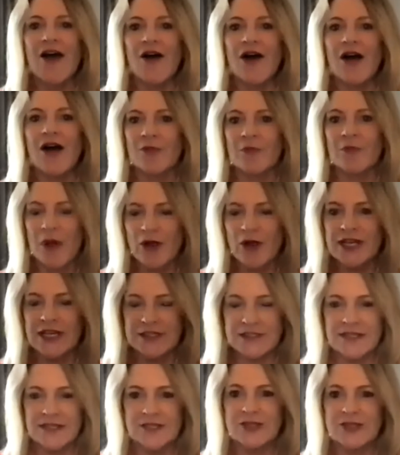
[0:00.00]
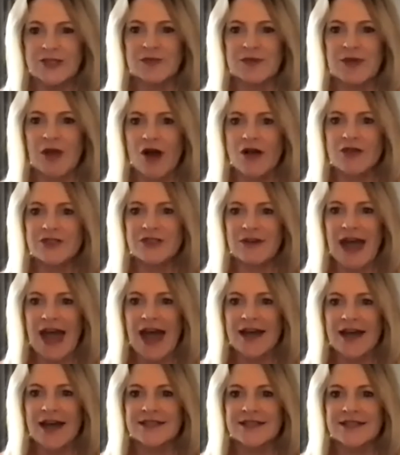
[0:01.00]
or Marcus, excuse me, also
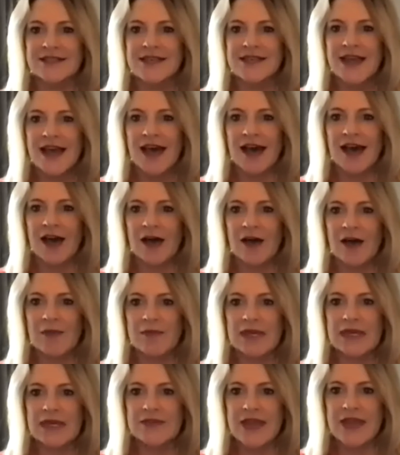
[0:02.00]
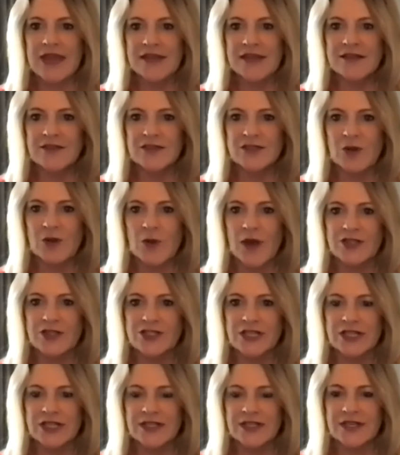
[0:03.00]
asked in the end of his
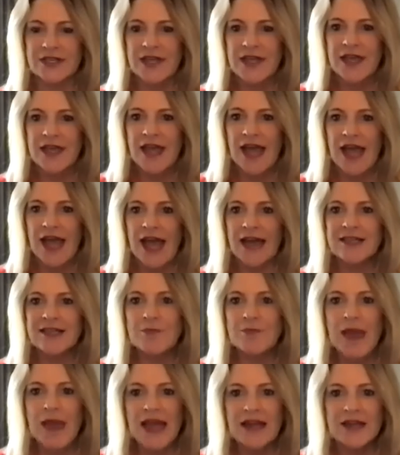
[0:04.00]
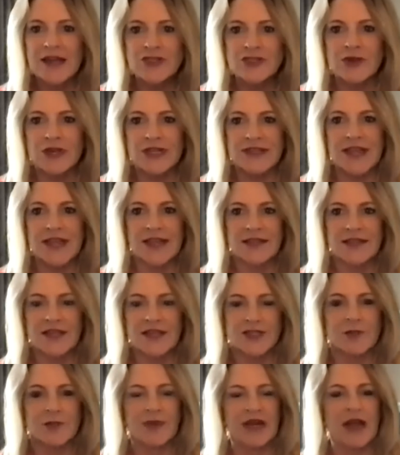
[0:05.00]
question, how do you penetrate that
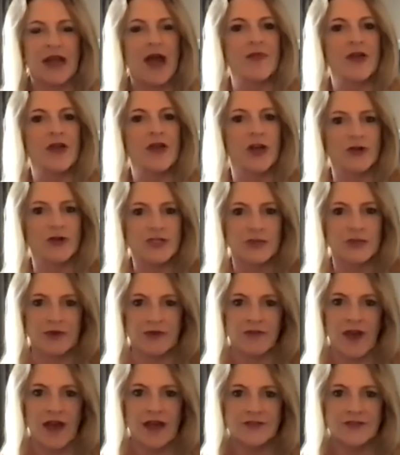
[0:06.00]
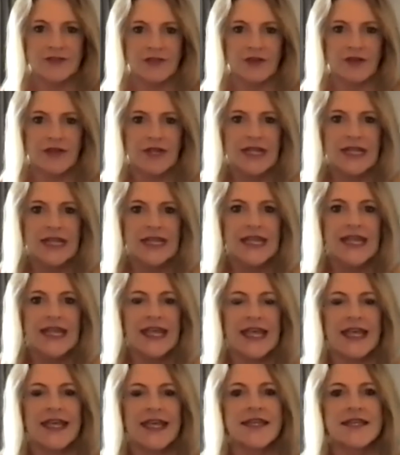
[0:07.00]
niche and become the go-to advisor? Yeah.
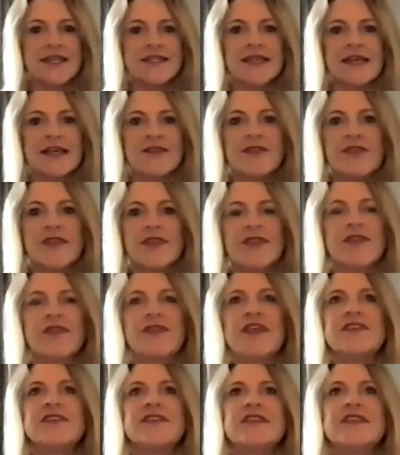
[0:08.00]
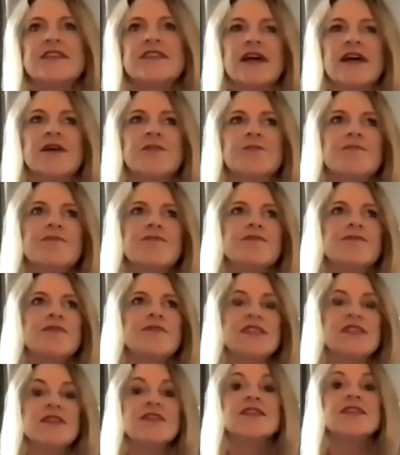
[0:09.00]
And this is
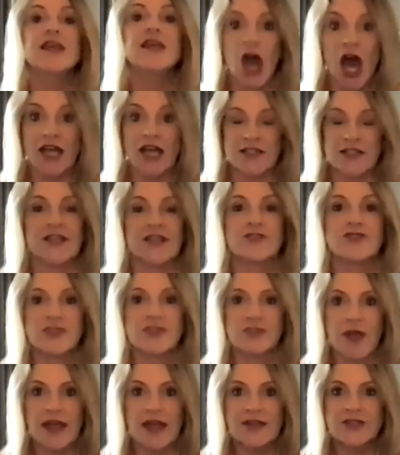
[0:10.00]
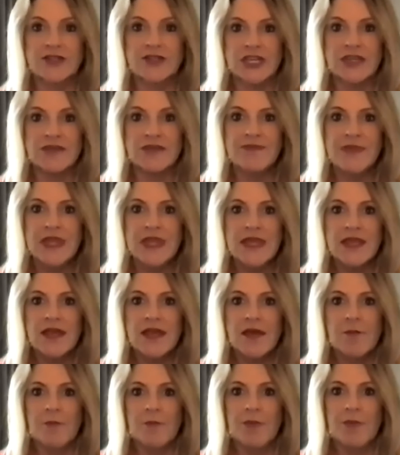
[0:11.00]
a content strategy,
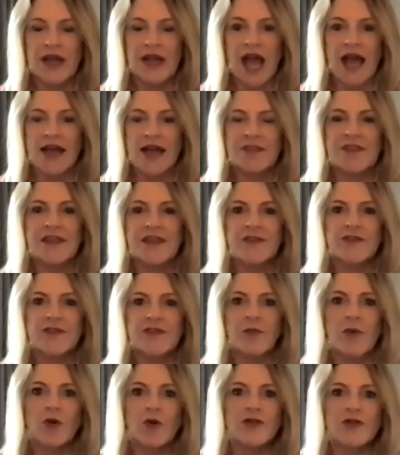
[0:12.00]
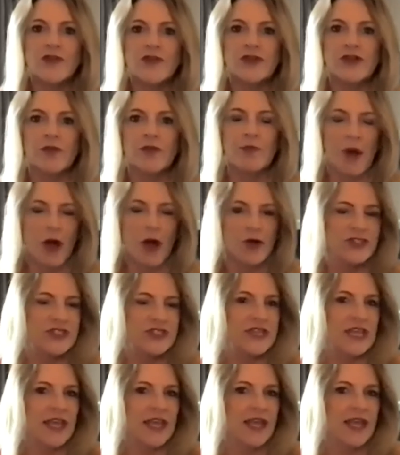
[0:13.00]
but I think the more that you're
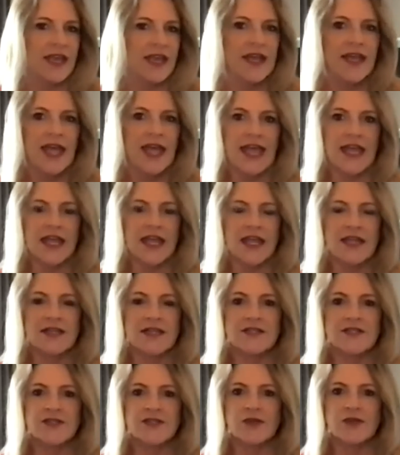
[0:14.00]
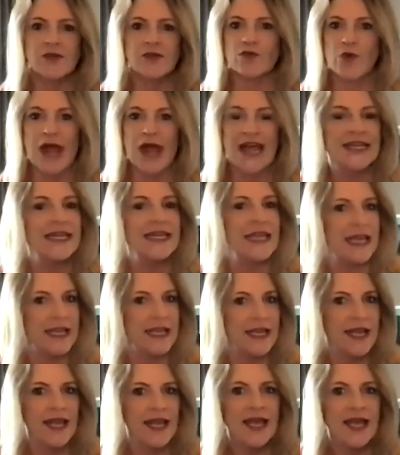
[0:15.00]
posting and
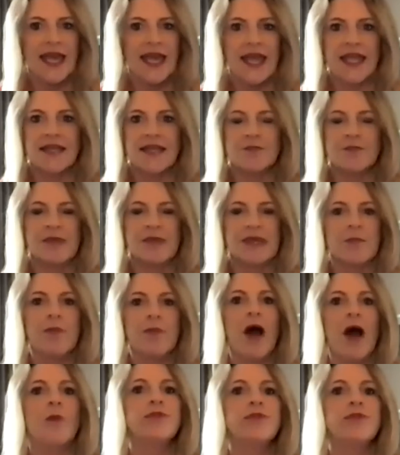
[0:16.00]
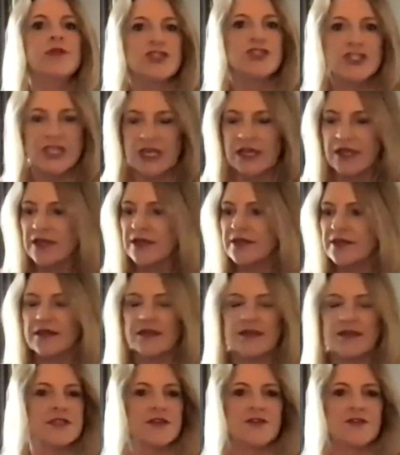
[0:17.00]
writing and being published
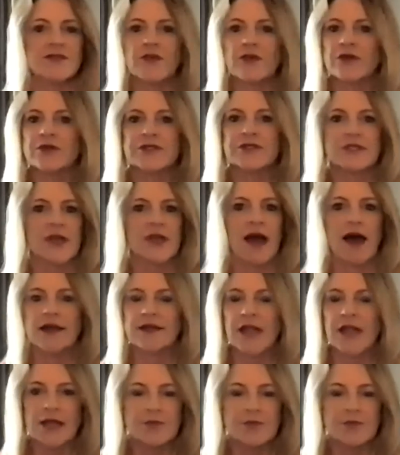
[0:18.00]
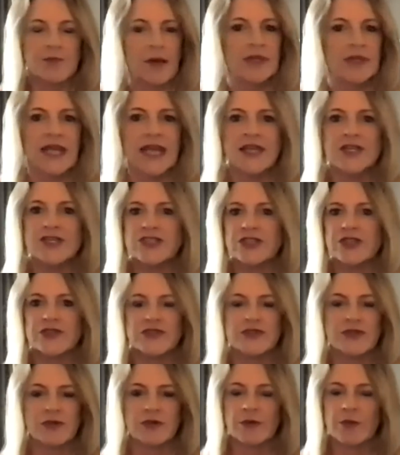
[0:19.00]
in different online
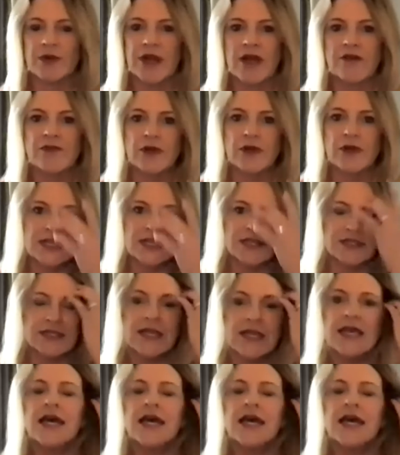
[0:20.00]
publications or whatever it is,